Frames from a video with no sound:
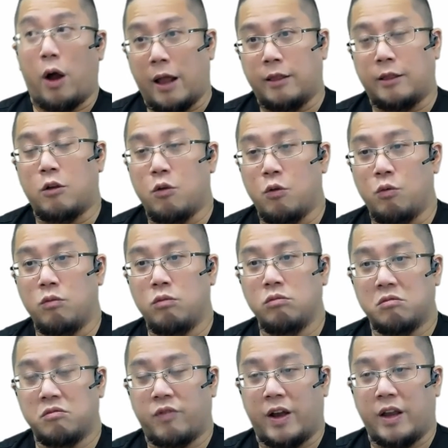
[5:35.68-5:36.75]
Until you
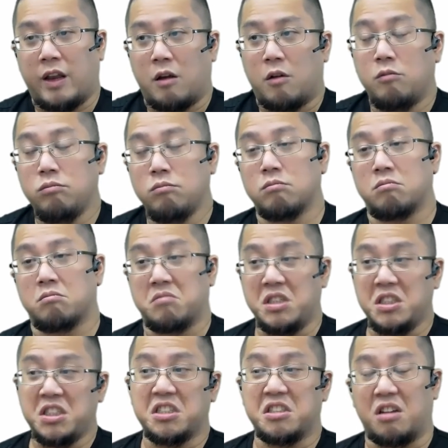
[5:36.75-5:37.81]
find that,
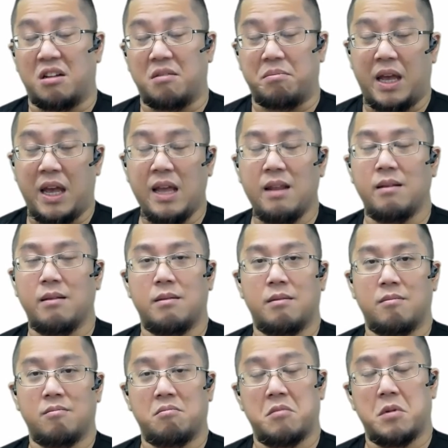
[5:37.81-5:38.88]
this is not bad.
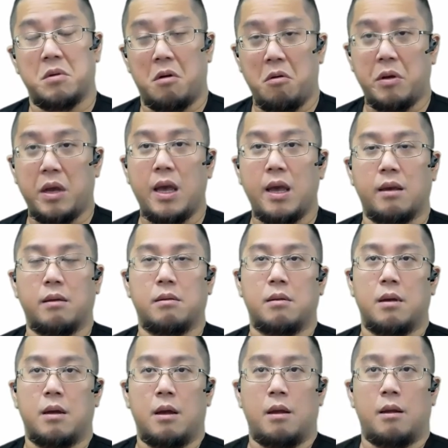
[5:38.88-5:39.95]
Okay.
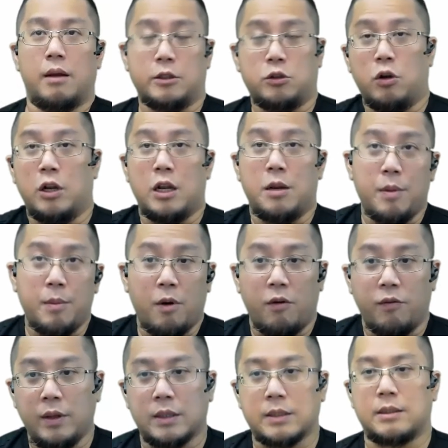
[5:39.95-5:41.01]
Let's do a little bit more
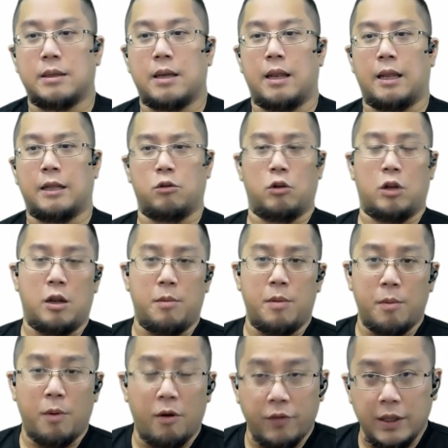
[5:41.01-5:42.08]
of this. And let's do a little
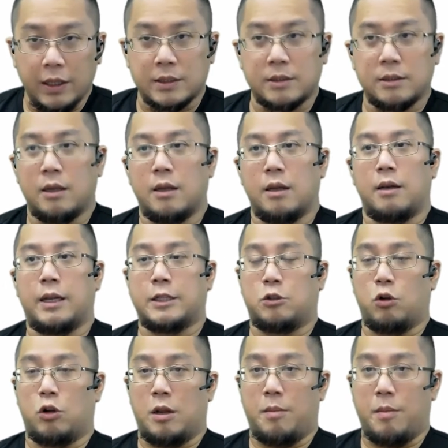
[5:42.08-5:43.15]
bit more of this. Let's
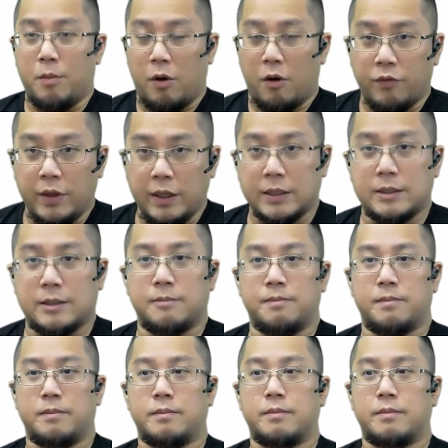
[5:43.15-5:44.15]
do a little bit more of this.